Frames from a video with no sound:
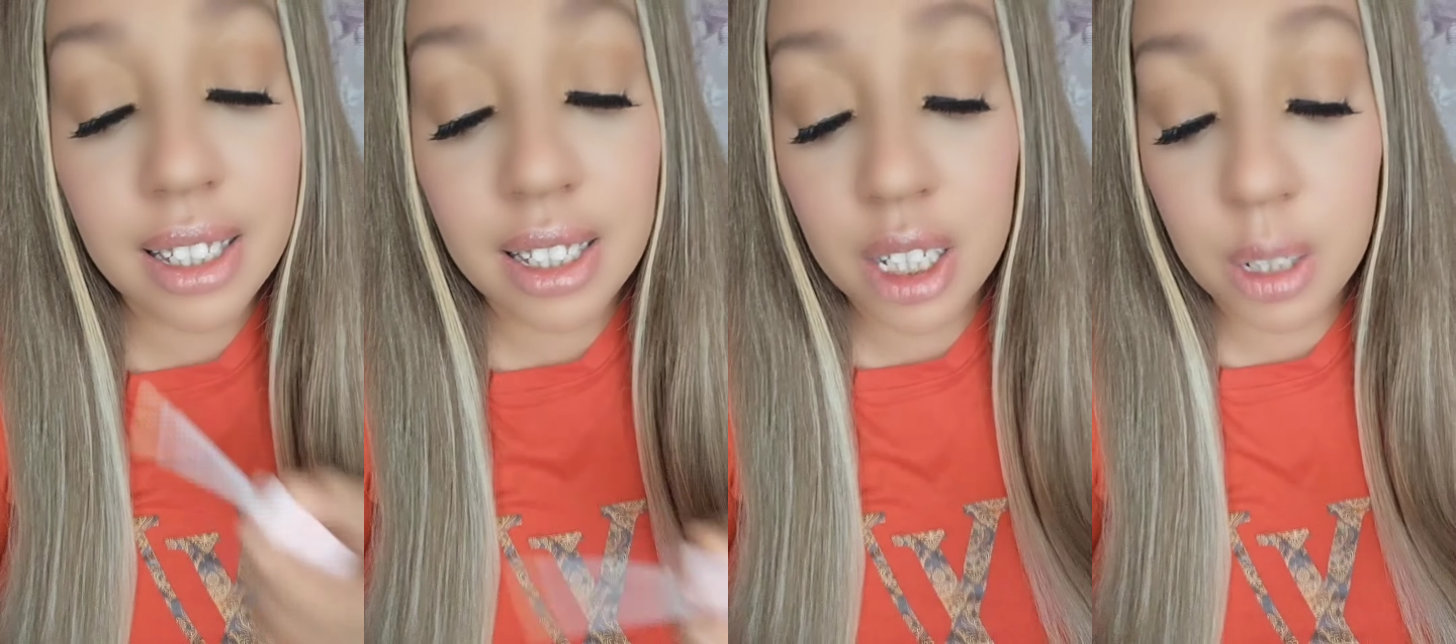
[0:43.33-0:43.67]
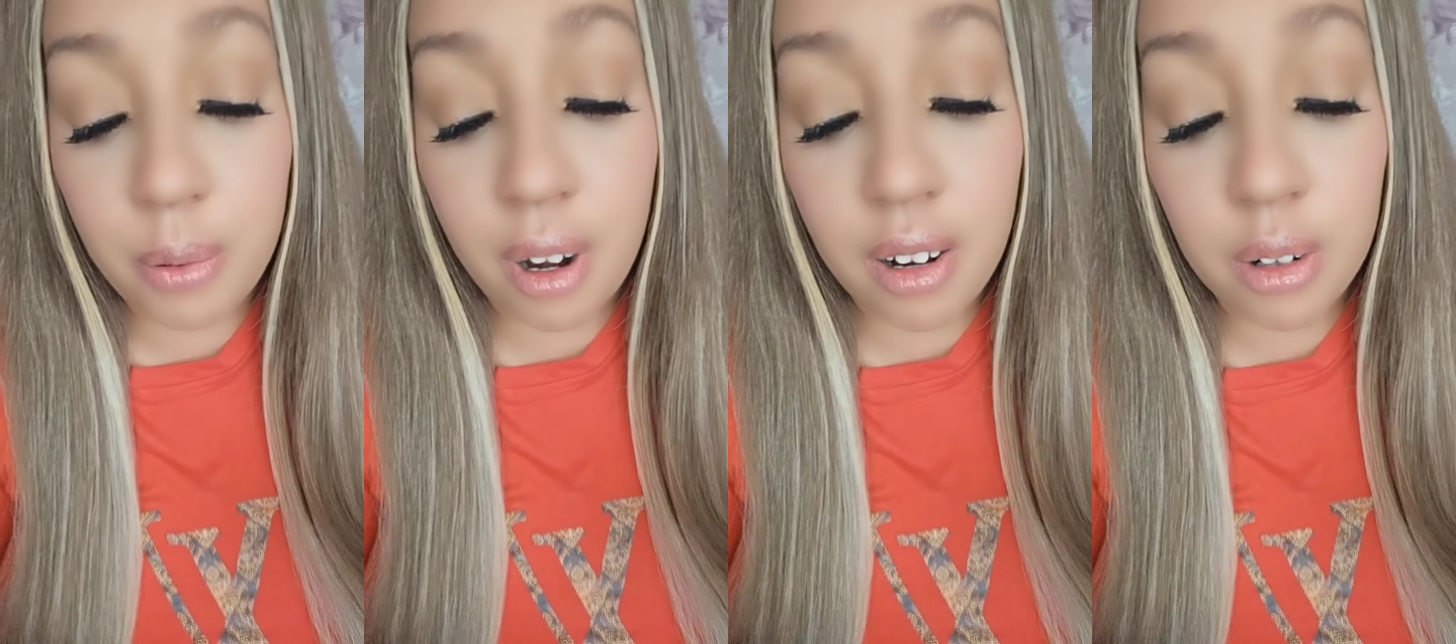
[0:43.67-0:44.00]

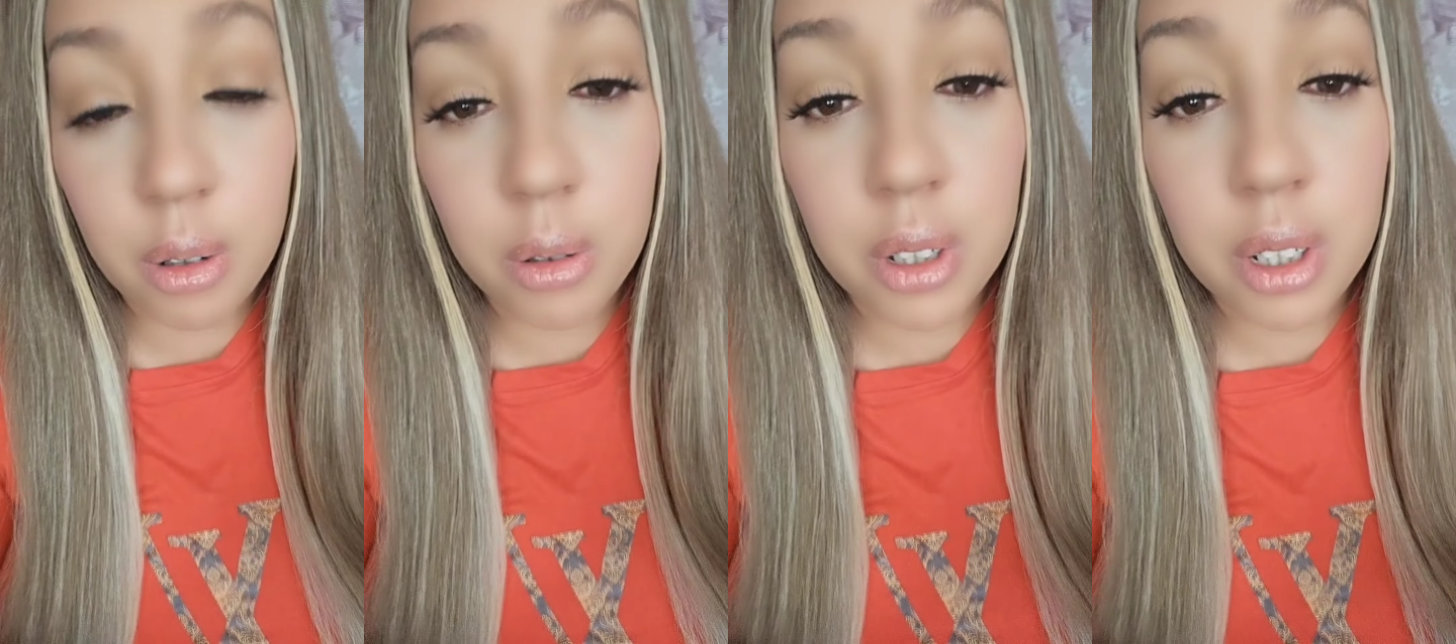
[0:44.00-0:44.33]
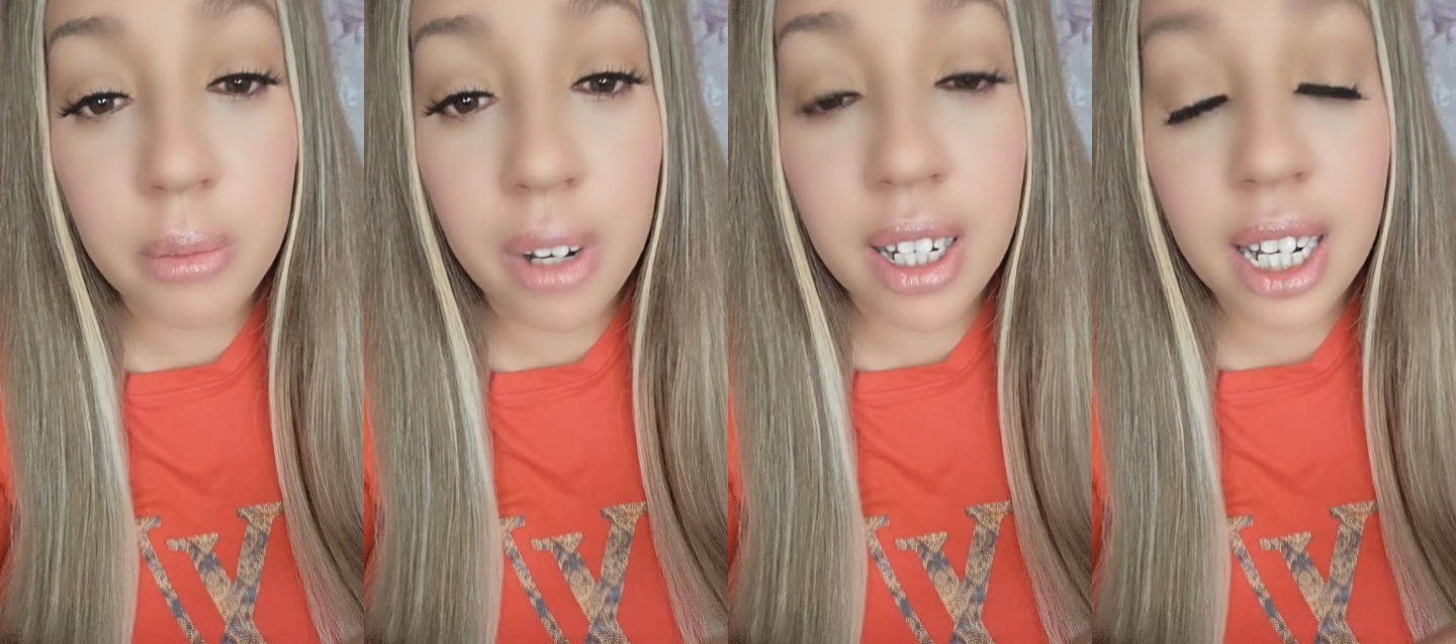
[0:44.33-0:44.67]
sparkle to
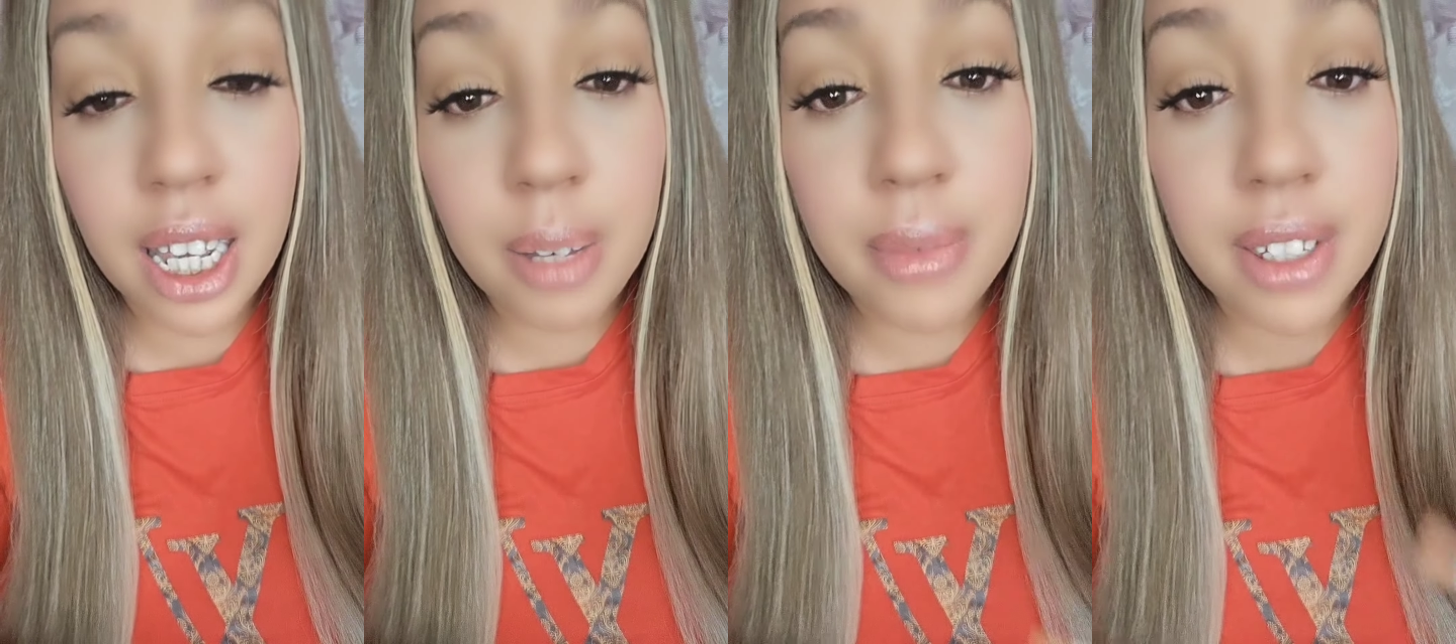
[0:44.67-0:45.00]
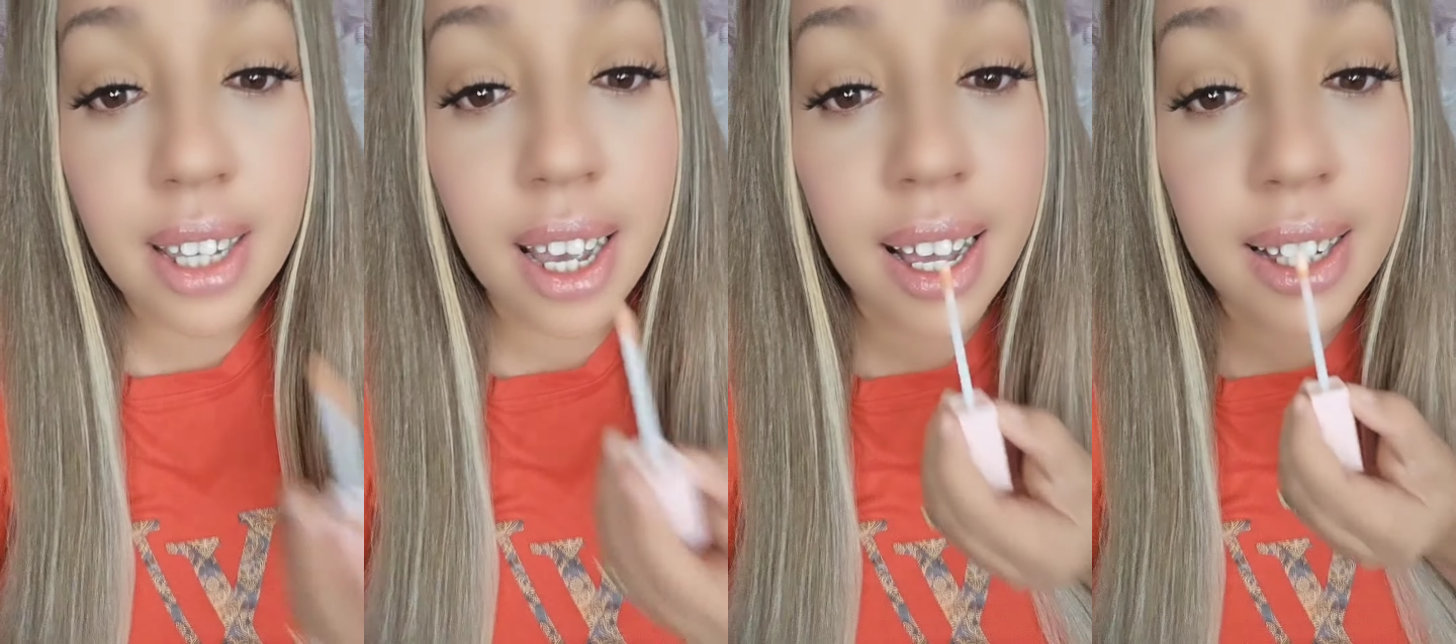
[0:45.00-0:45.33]
my
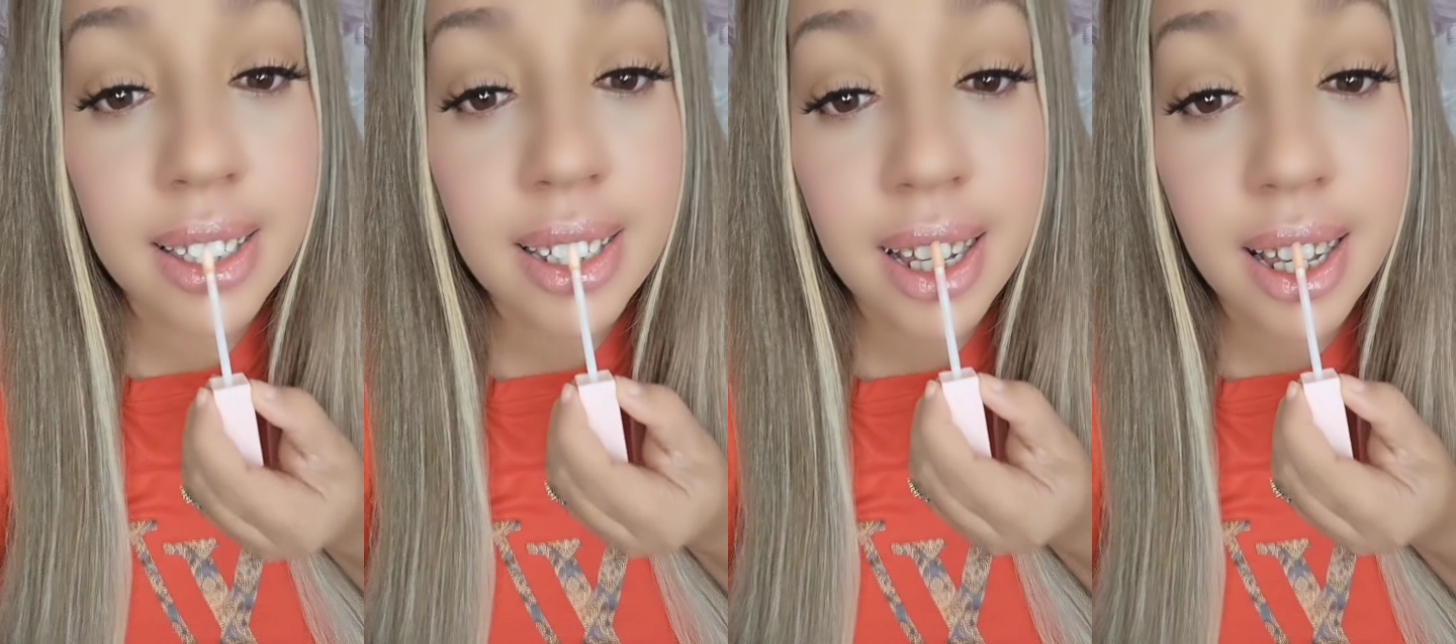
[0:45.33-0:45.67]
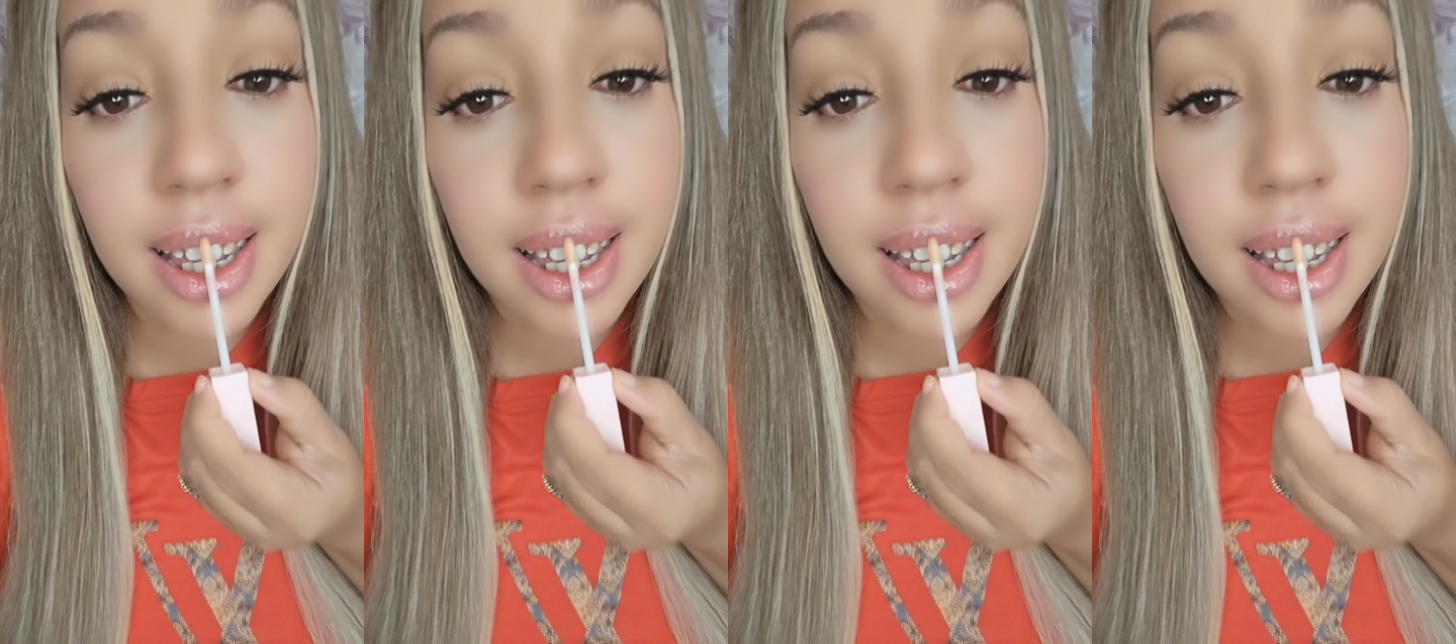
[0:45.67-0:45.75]
lips, and